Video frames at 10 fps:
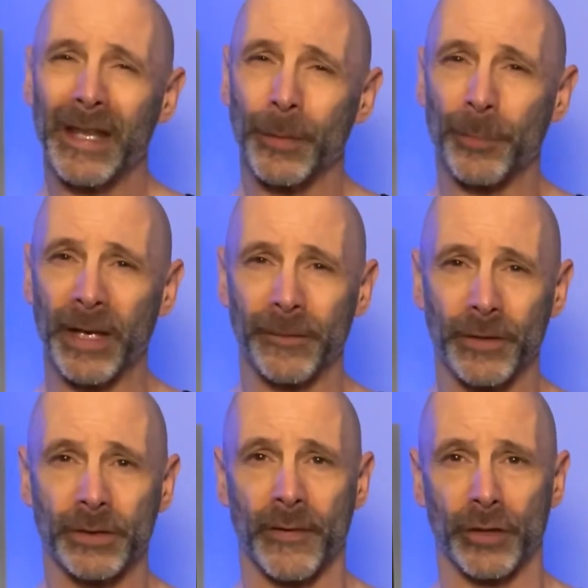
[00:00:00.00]
The
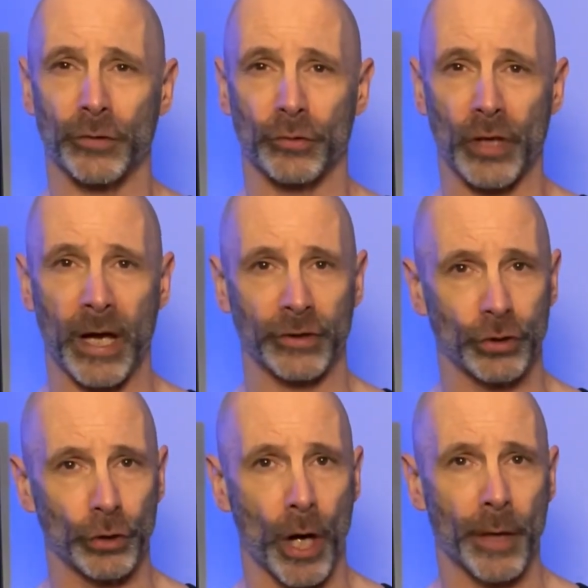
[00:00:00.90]
benefits of exercise
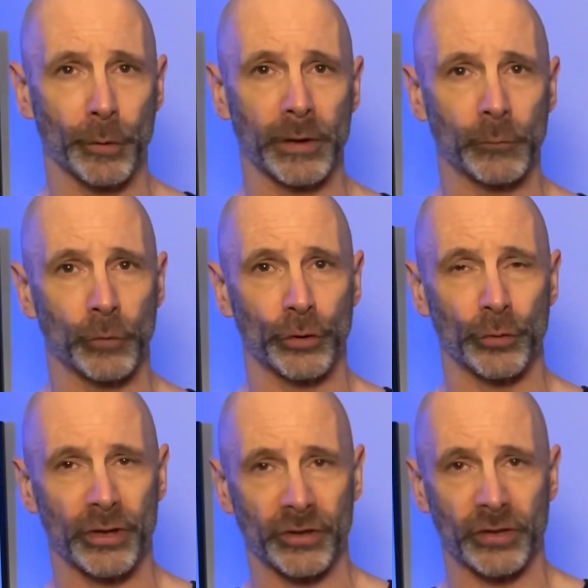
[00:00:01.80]
not only in
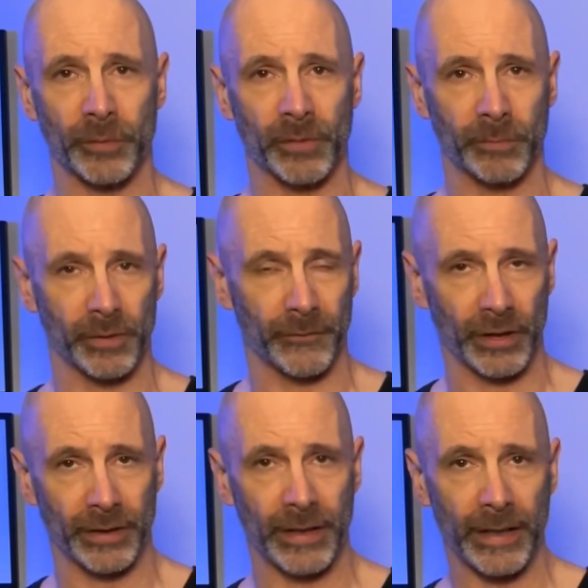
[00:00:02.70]
reducing symptoms of
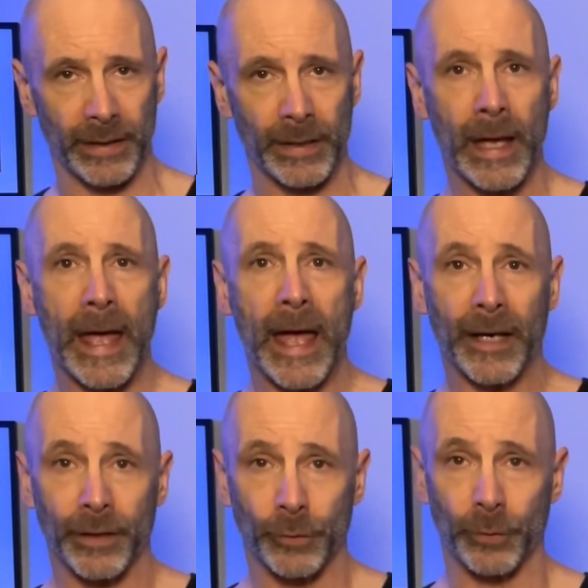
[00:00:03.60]
ED
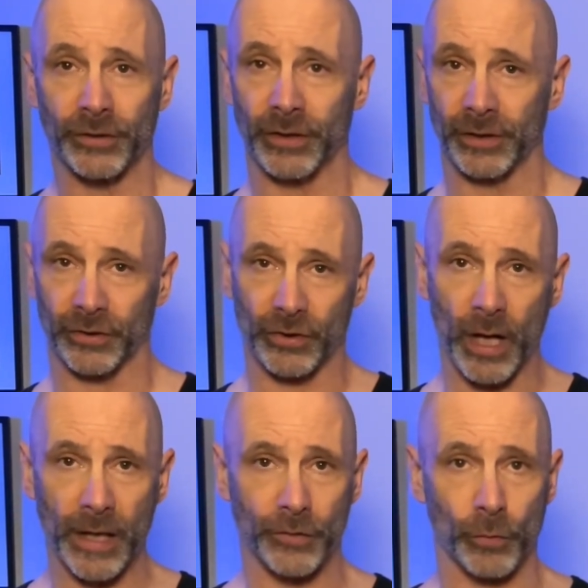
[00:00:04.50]
and increasing
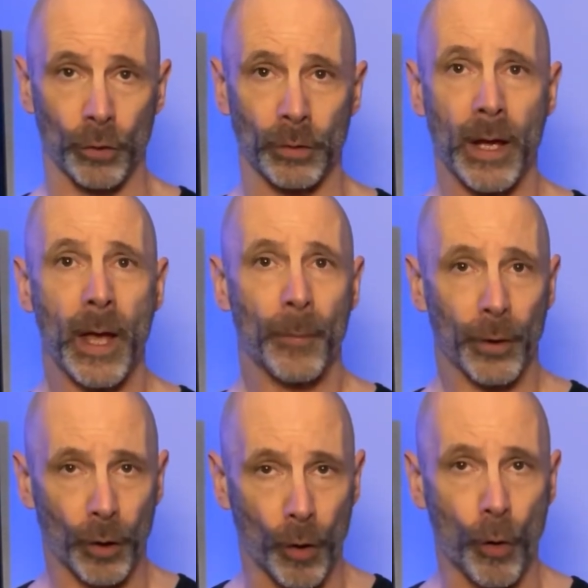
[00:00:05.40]
testosterone, but
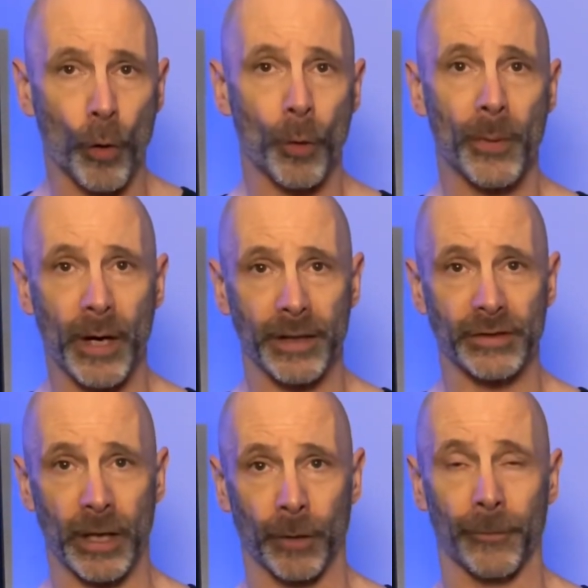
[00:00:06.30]
our whole body's
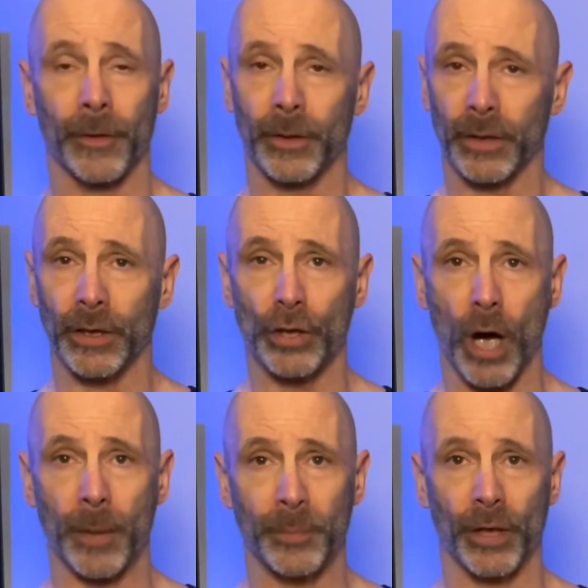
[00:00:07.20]
health
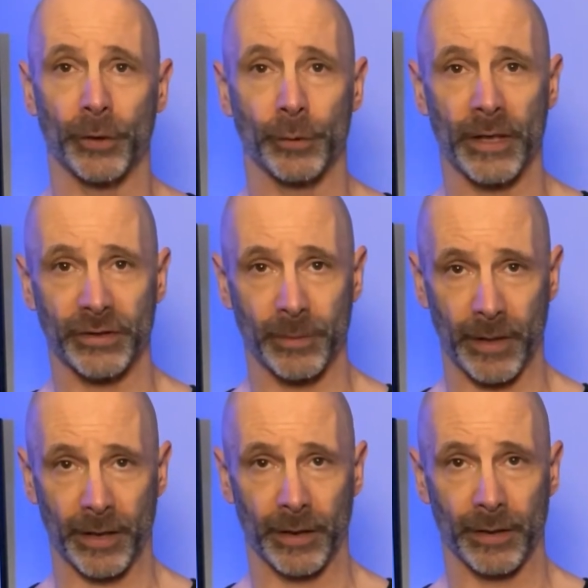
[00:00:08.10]
cannot be
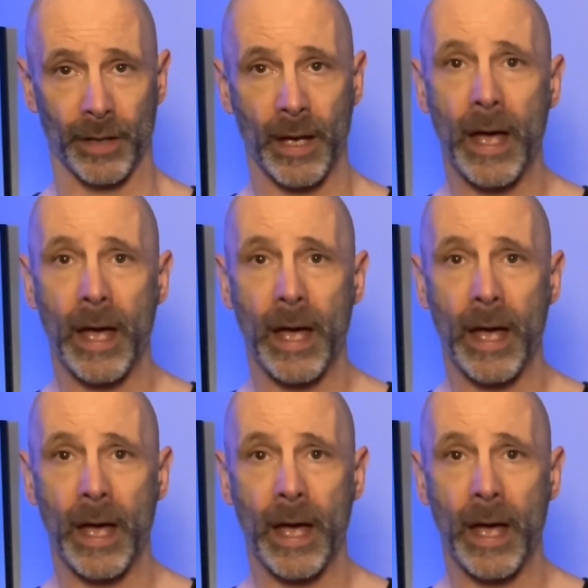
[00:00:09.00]
underestimated.